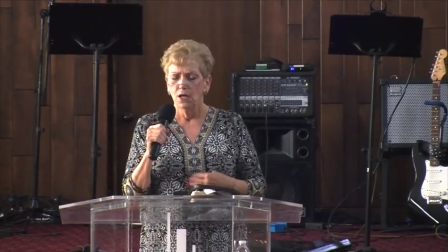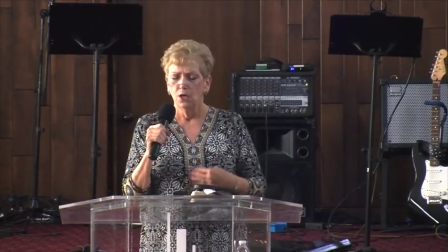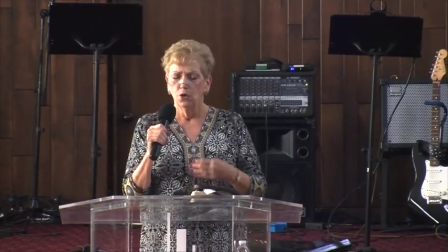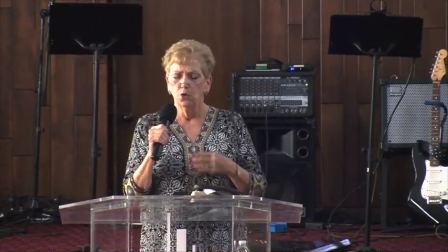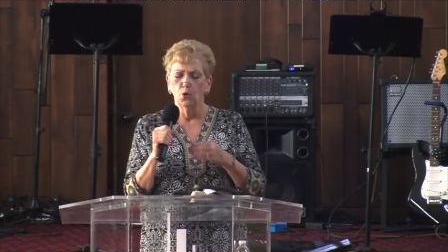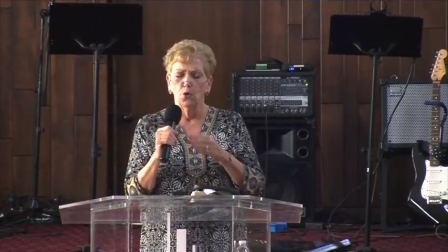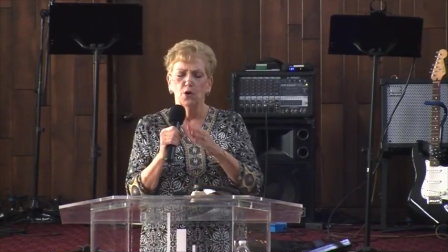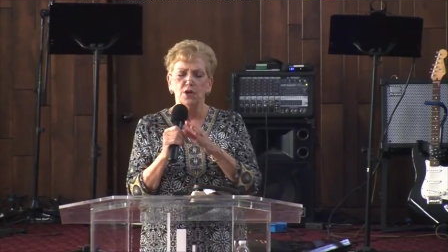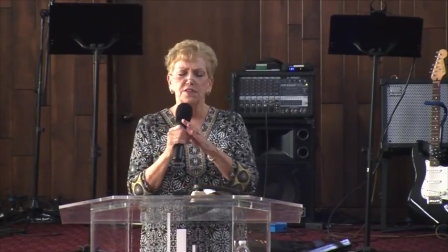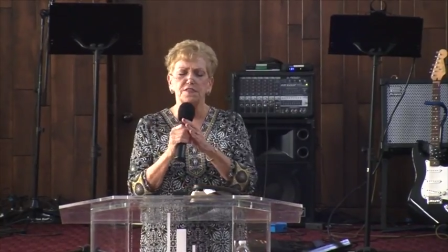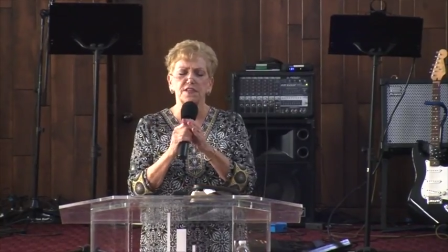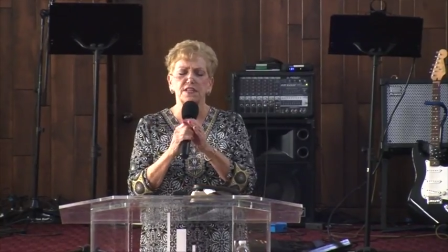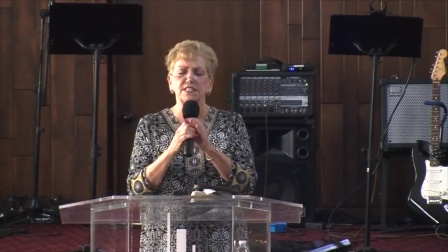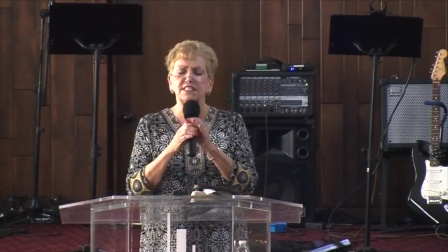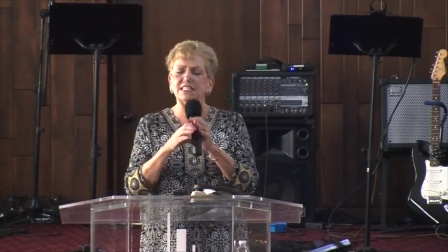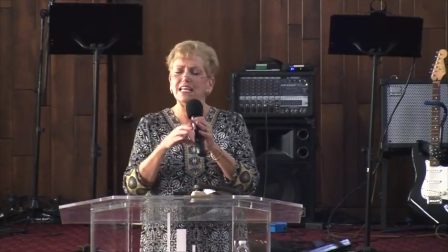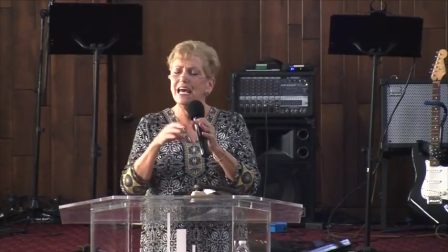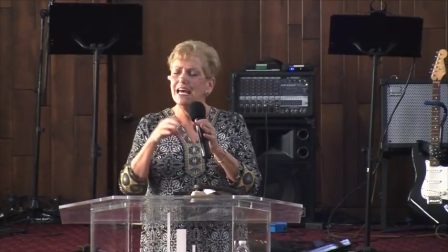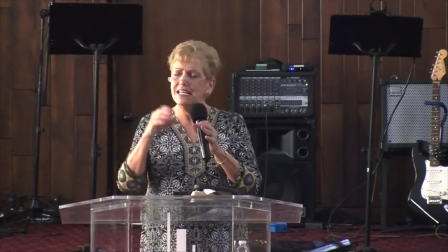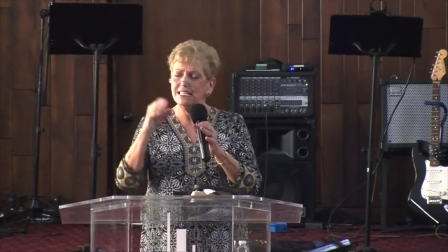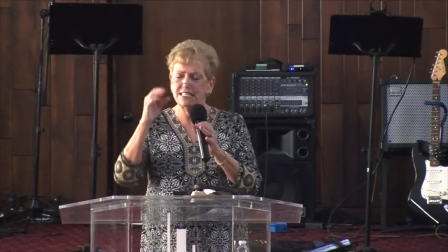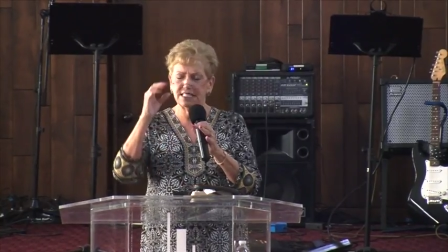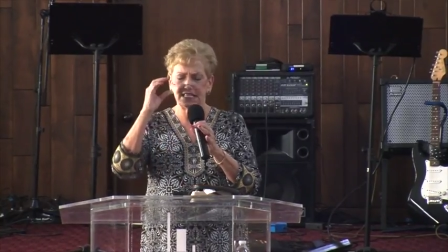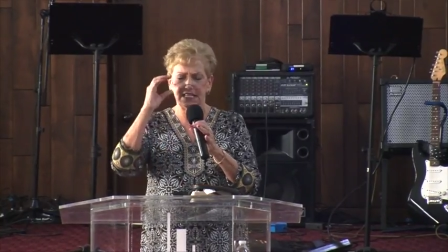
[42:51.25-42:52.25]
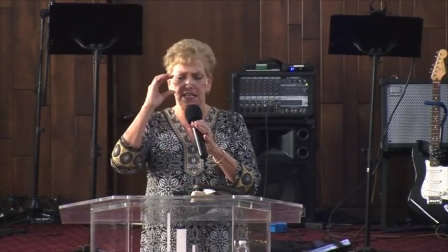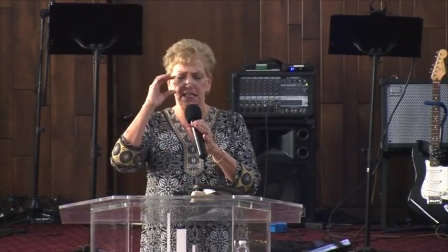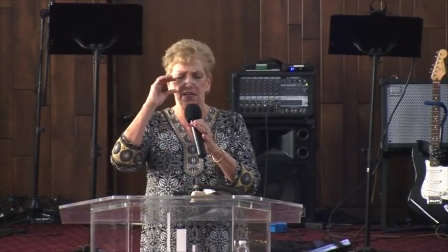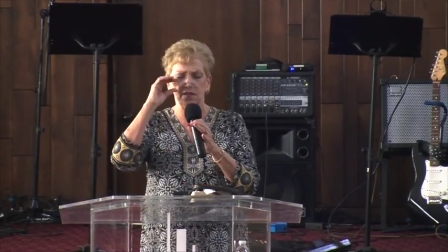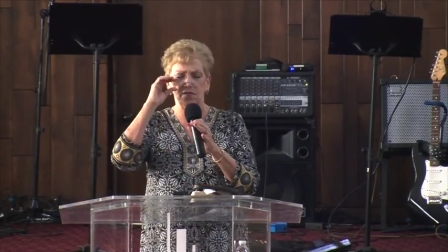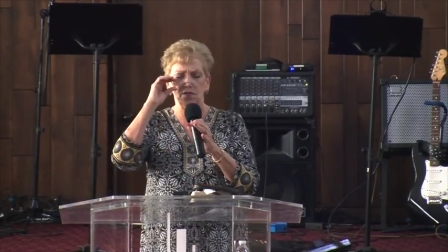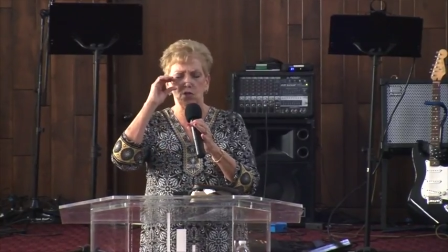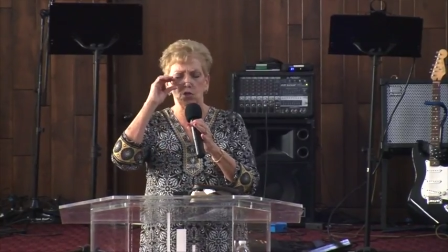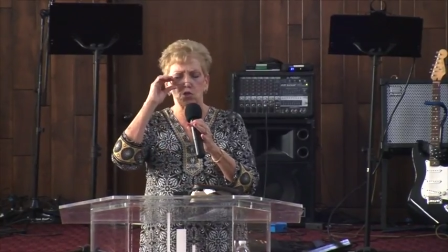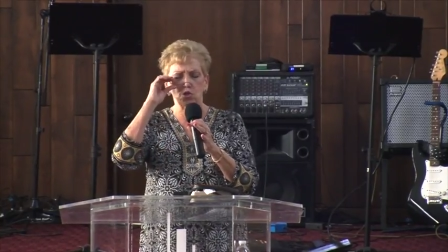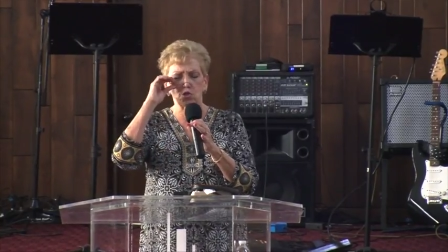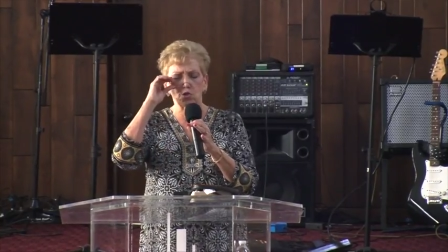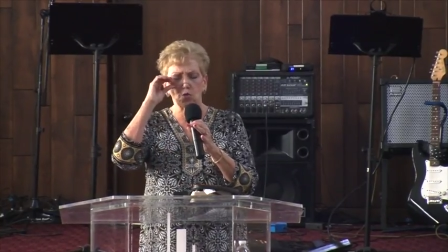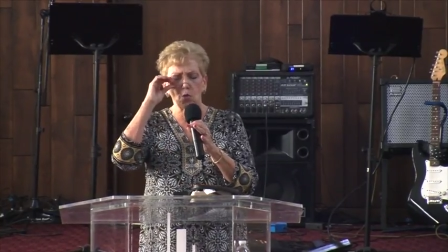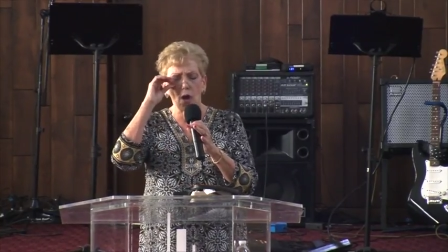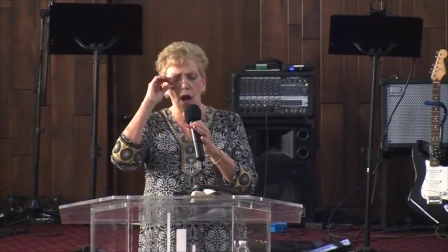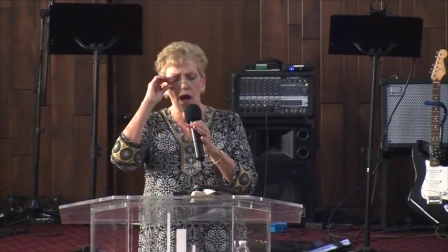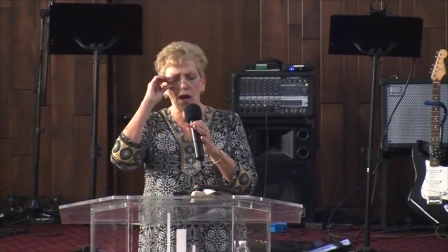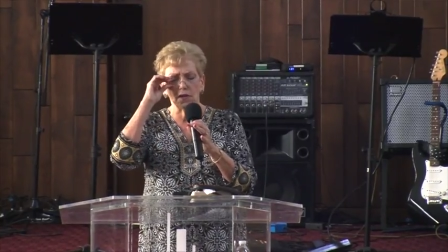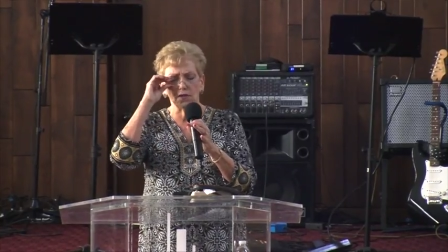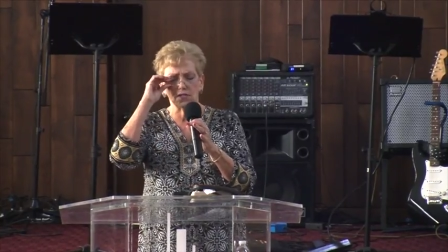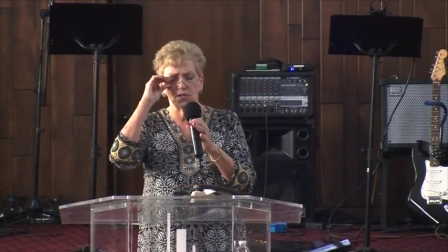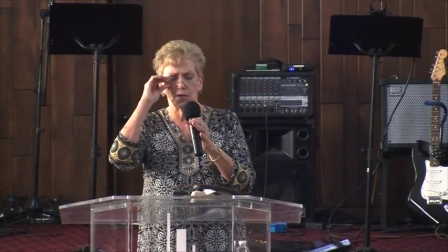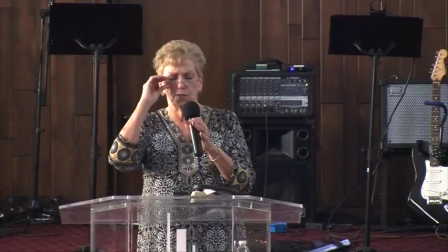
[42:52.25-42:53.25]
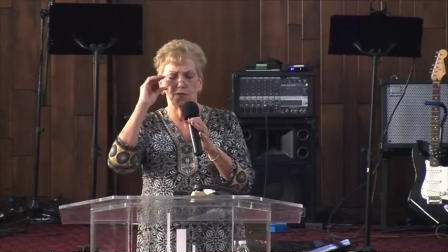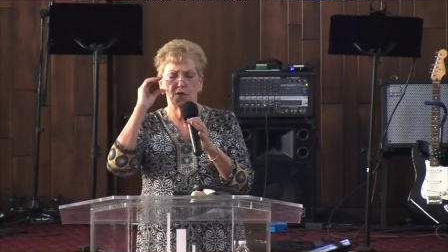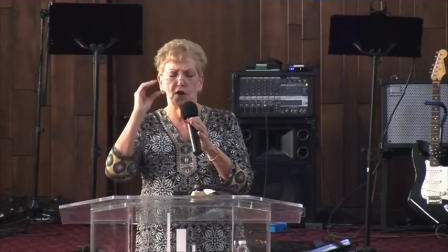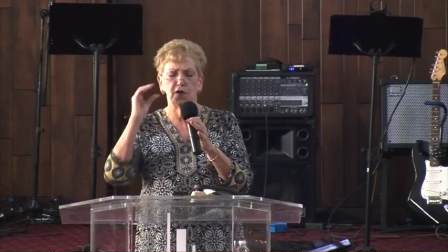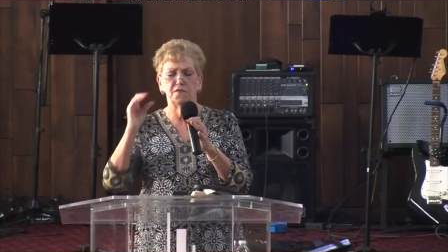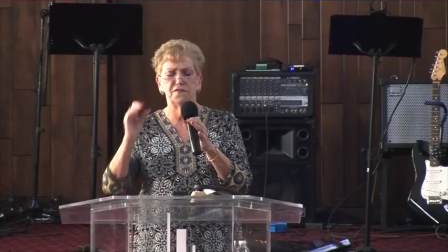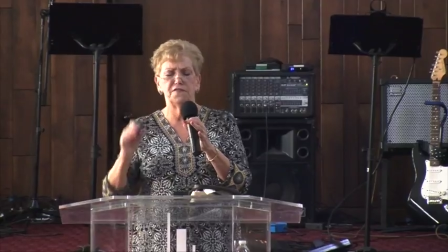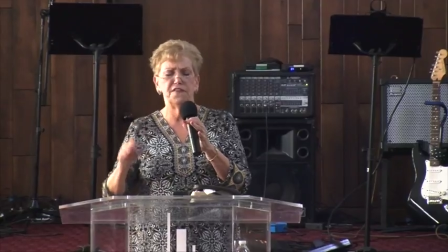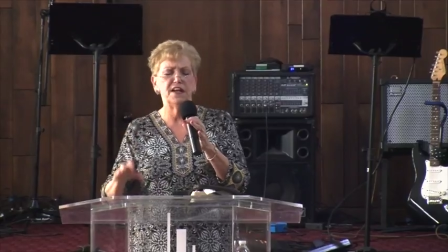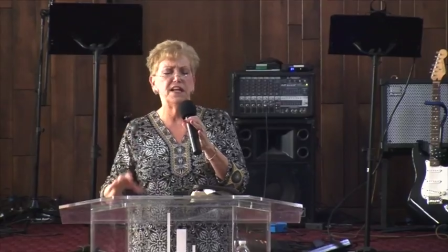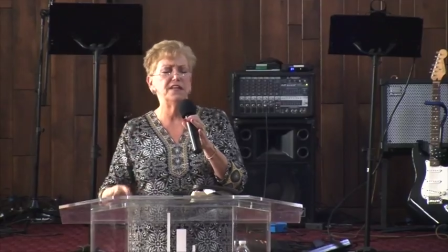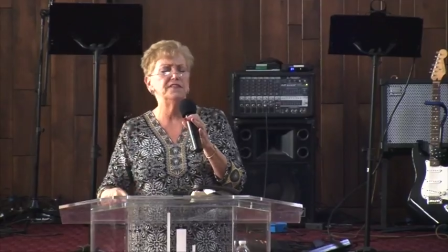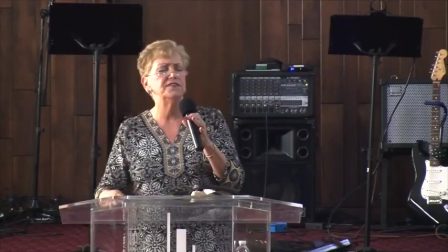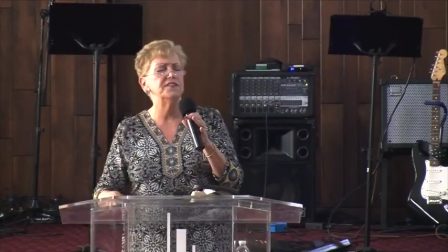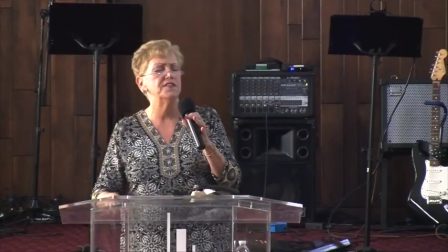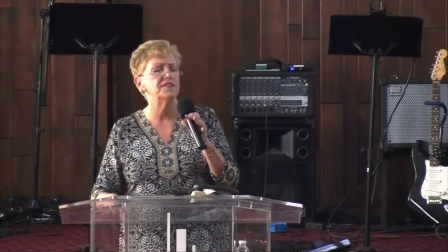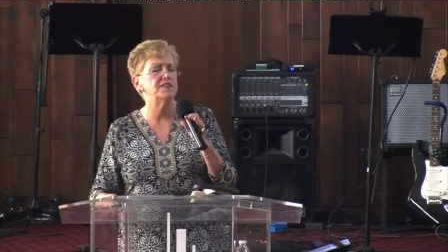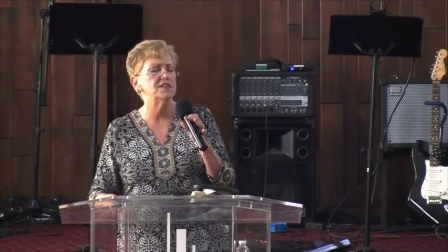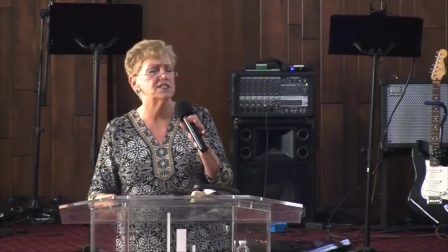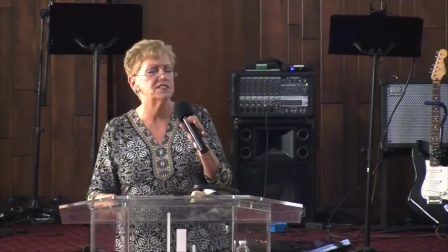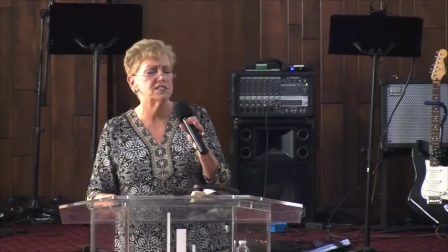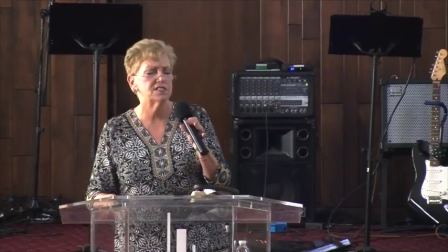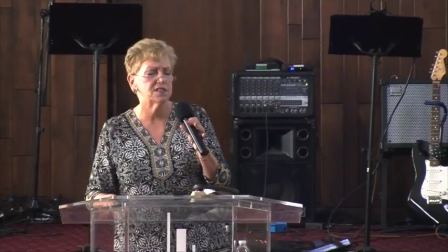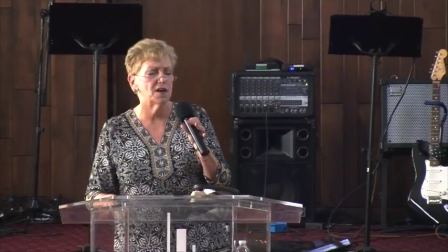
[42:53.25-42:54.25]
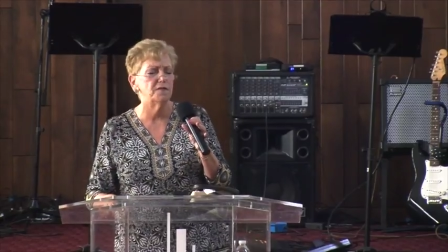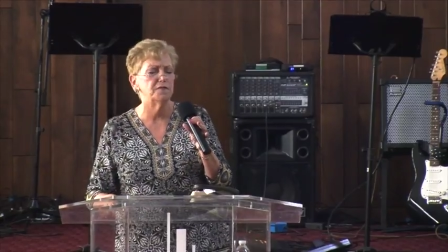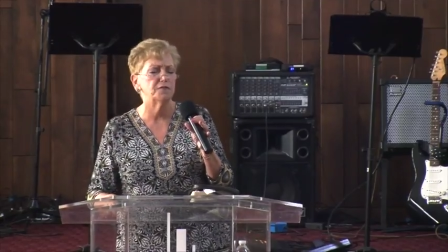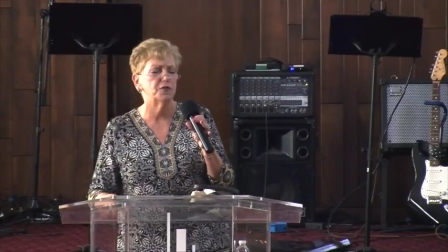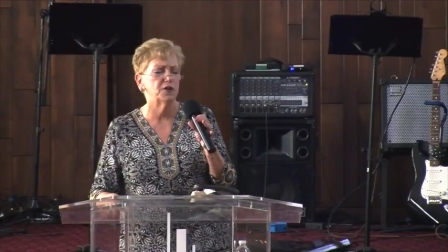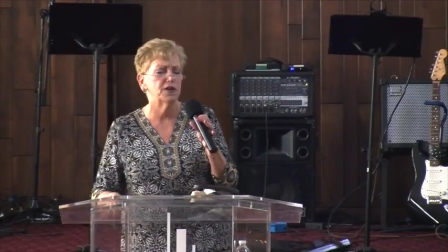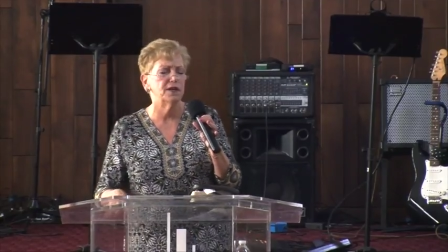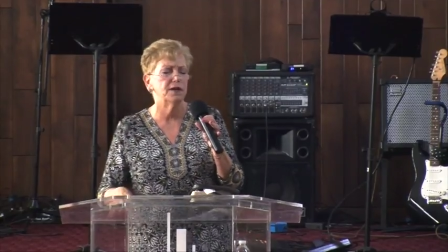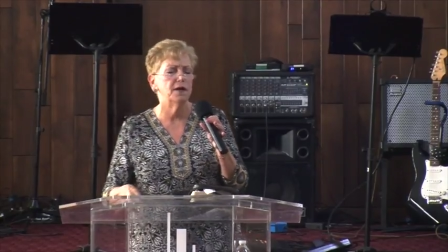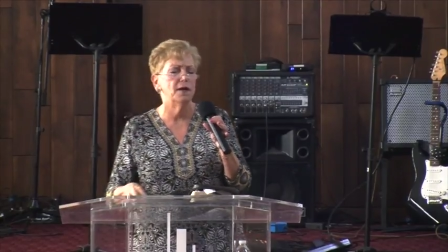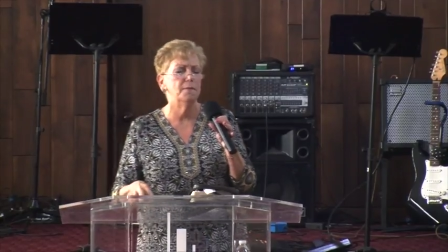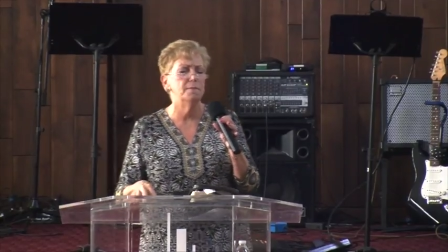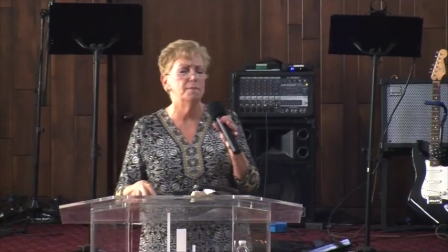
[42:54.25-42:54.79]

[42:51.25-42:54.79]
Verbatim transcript: Lord, the testing and the trials of our faith and the suffering,